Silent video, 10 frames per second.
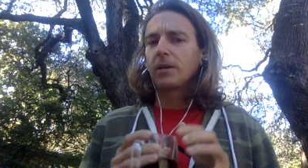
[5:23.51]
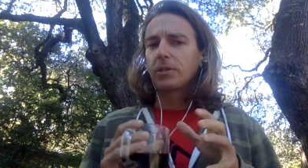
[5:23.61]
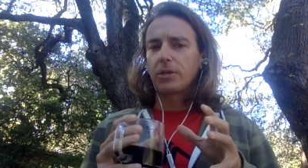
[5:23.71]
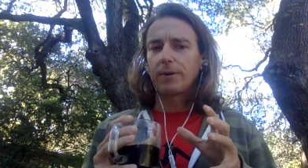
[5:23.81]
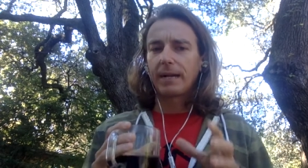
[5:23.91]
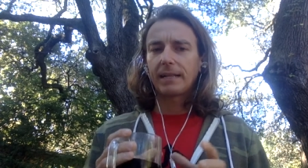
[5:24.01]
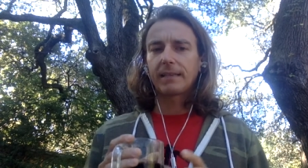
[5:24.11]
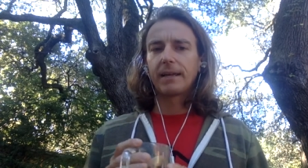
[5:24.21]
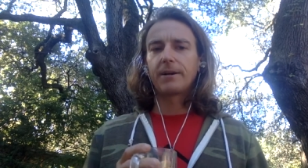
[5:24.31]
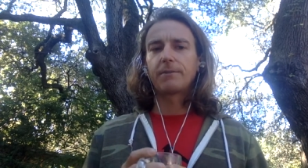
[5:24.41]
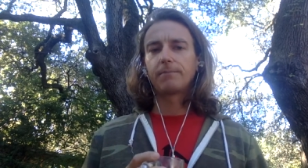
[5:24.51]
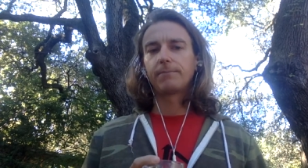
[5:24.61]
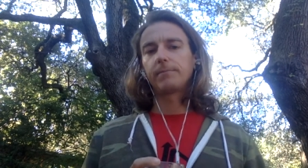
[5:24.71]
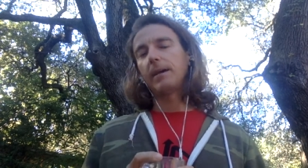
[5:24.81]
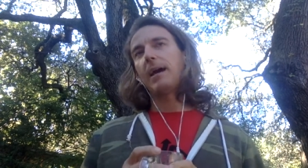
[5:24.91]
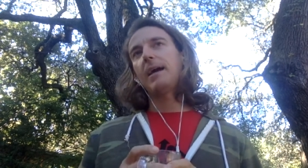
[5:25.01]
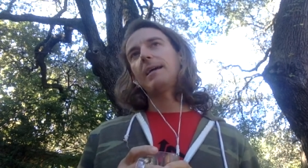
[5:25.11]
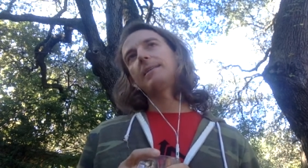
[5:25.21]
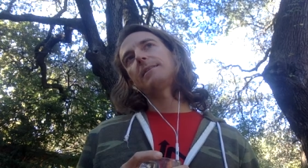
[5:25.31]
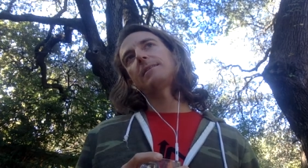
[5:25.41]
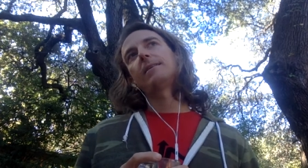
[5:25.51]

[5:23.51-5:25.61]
so I got there, and